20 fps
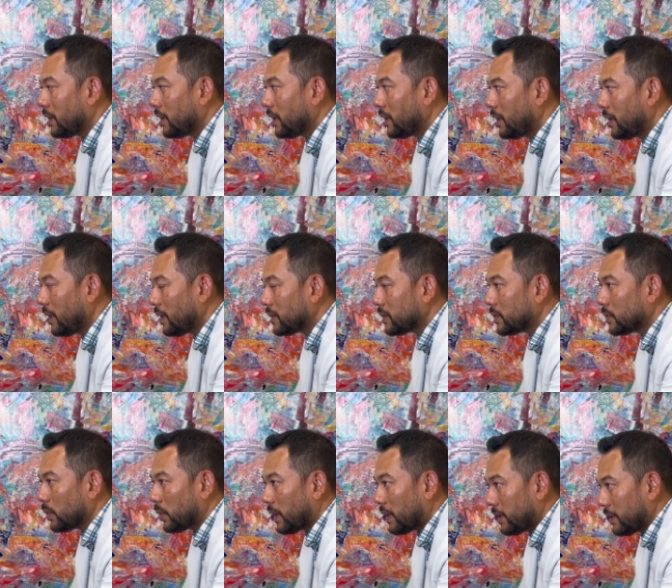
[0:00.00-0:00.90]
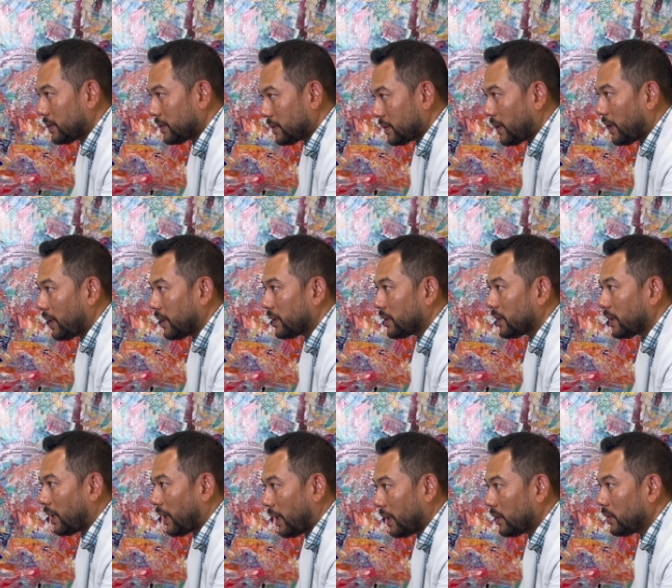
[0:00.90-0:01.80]
needs to understand
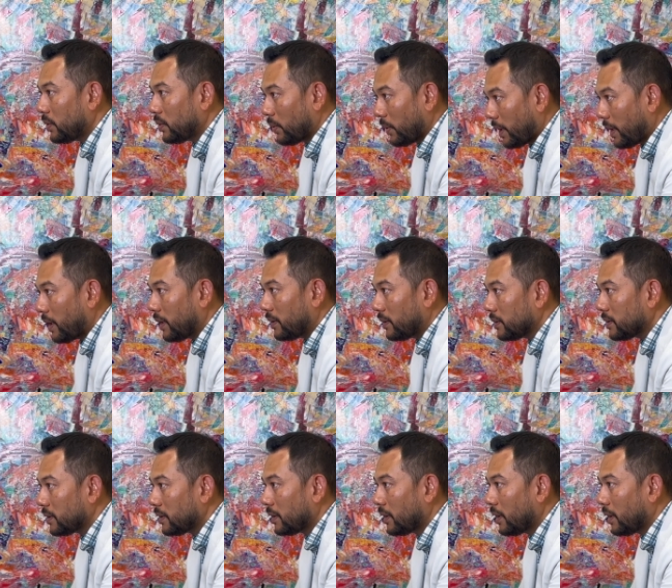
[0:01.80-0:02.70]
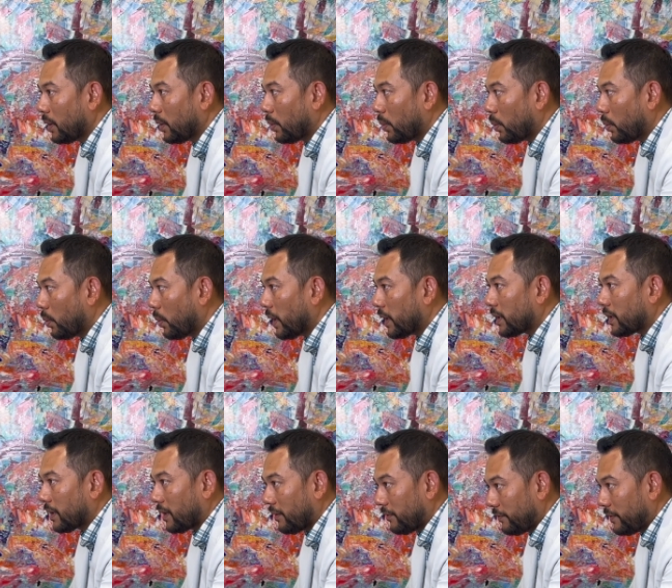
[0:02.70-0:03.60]
end to end what
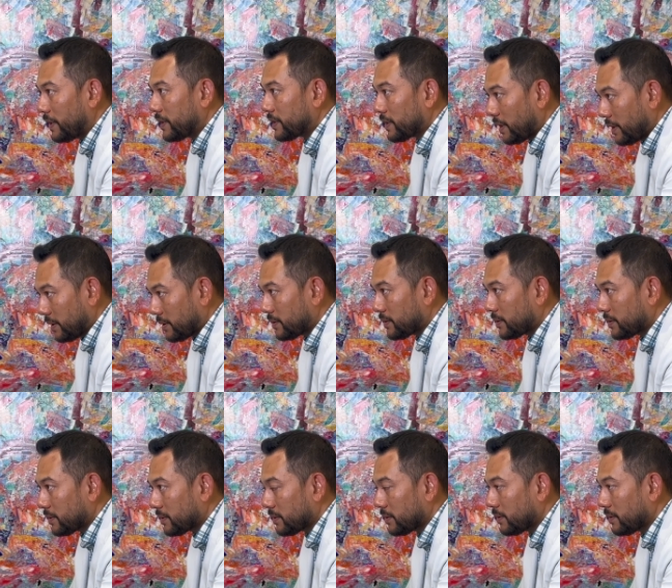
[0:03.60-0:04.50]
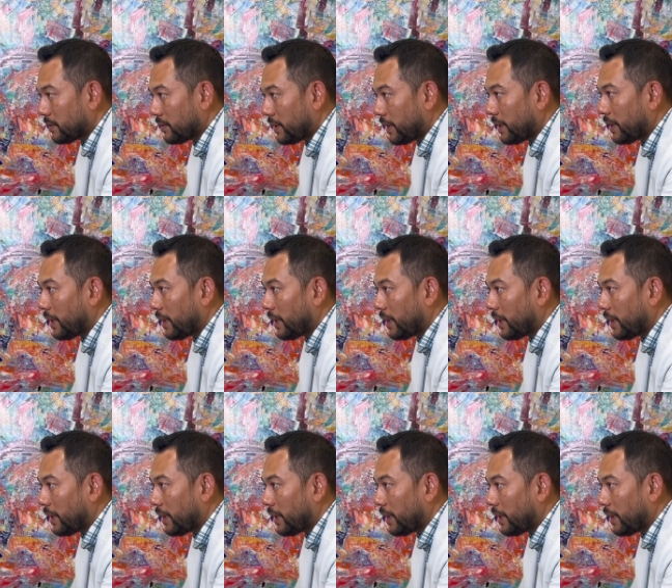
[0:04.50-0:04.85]
coverage is, right?